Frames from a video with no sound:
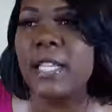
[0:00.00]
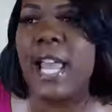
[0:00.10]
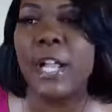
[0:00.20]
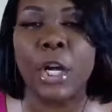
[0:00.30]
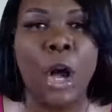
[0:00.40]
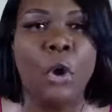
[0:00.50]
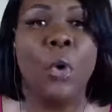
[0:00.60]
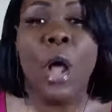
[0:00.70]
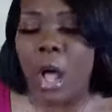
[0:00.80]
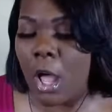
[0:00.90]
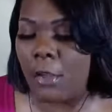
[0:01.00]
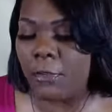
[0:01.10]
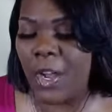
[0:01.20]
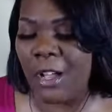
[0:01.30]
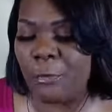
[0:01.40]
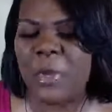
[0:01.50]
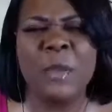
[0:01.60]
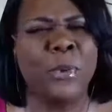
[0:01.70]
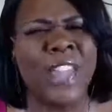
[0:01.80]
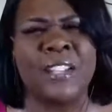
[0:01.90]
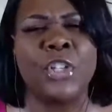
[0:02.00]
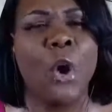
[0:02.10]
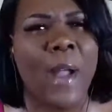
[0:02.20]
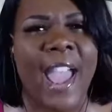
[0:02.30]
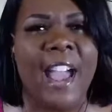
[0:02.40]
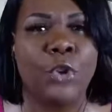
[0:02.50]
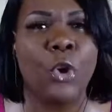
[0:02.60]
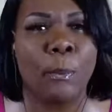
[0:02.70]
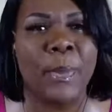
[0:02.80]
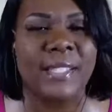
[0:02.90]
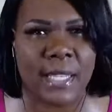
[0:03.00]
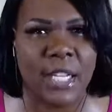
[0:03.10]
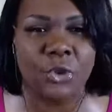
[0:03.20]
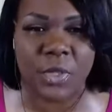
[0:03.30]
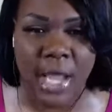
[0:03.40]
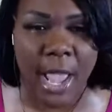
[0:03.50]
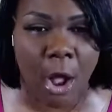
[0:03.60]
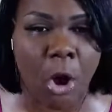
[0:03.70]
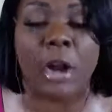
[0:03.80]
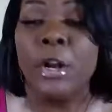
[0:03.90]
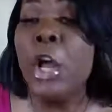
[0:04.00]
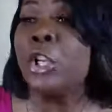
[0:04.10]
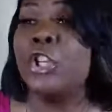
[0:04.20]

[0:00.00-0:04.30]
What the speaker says: to let go of people that don't have your best interests at heart.